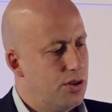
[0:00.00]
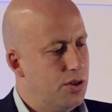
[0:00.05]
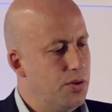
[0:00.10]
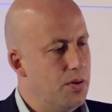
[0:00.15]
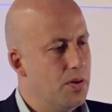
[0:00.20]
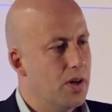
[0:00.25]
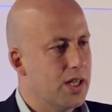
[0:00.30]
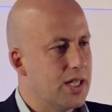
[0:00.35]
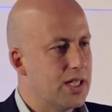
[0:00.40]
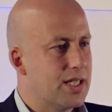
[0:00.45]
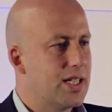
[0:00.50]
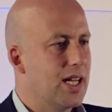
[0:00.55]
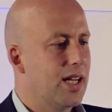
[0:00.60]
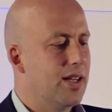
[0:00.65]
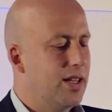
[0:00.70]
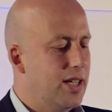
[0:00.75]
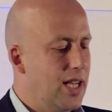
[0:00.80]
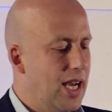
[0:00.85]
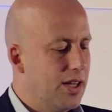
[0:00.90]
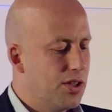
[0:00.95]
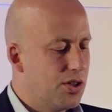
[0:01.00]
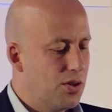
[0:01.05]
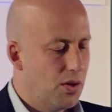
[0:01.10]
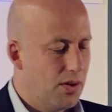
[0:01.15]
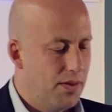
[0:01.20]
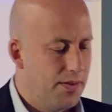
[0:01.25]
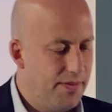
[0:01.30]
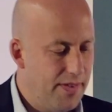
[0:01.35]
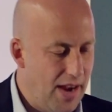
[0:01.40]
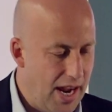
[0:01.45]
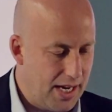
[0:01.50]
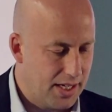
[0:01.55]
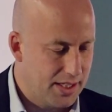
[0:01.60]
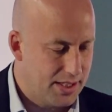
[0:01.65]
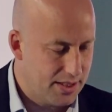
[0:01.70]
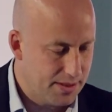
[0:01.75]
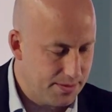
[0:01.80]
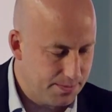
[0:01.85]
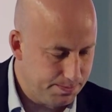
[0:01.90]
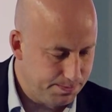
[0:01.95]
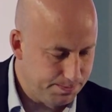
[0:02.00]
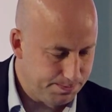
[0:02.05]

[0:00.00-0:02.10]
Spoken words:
do you understand the actual effects?